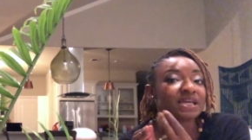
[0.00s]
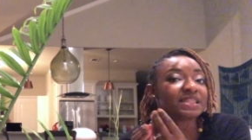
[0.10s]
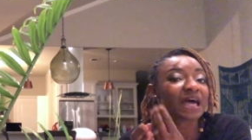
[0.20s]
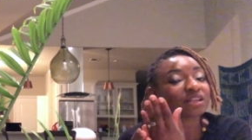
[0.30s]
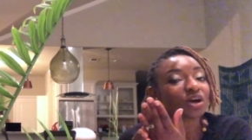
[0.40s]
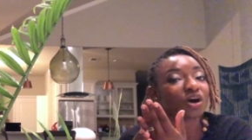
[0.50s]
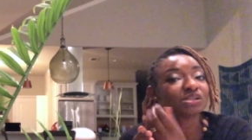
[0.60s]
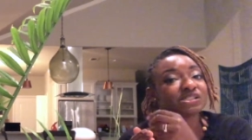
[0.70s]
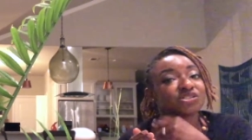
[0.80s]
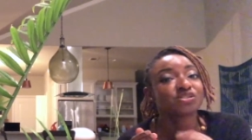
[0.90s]
That
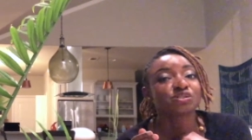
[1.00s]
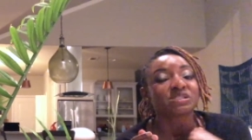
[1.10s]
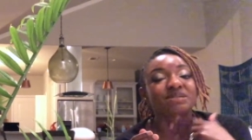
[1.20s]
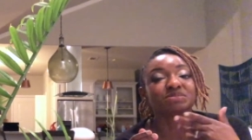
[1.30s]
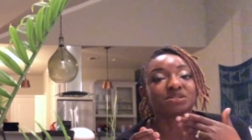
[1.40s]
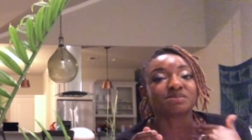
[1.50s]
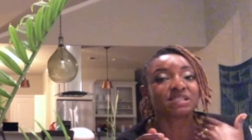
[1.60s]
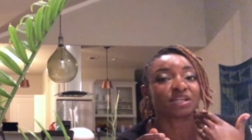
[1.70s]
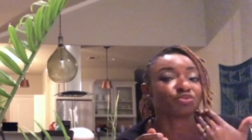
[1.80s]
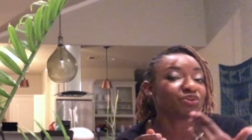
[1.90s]
causes those symptoms
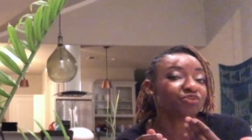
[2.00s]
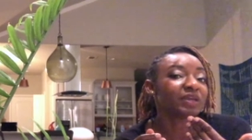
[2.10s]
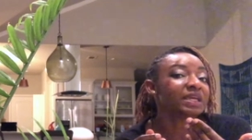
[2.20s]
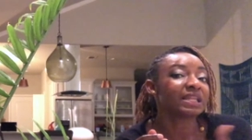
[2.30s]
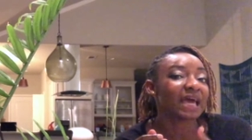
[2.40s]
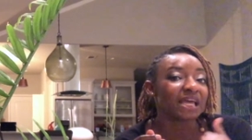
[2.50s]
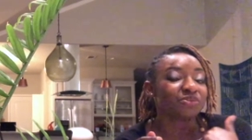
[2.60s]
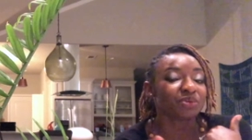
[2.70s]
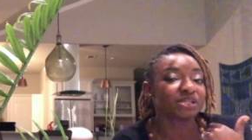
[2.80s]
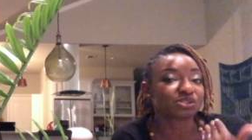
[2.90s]
that we feel and
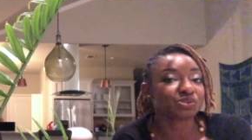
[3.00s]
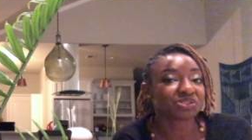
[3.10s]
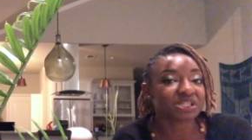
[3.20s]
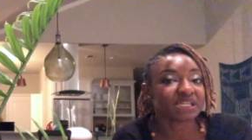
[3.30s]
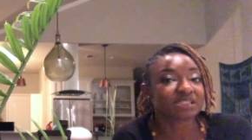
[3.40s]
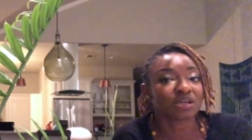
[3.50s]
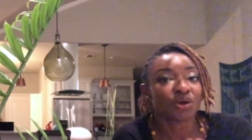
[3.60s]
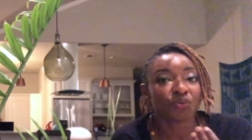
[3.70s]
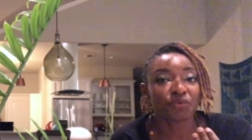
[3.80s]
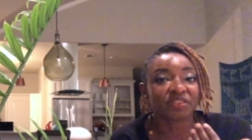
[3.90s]
we associate
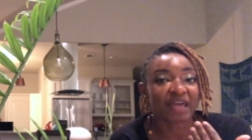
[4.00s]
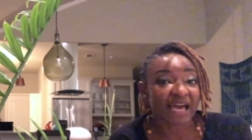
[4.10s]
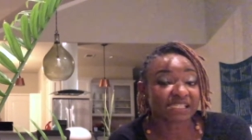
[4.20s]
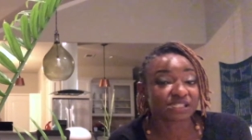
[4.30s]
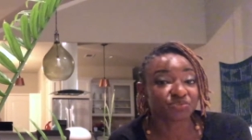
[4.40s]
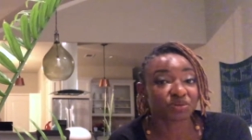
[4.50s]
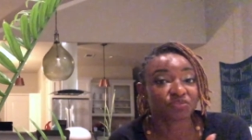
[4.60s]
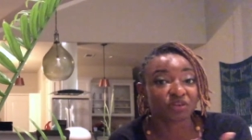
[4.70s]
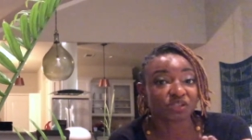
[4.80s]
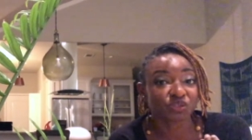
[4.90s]
with acid
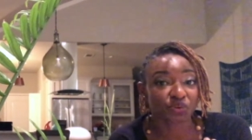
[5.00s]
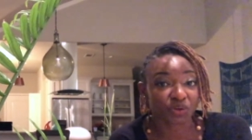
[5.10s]
reflux or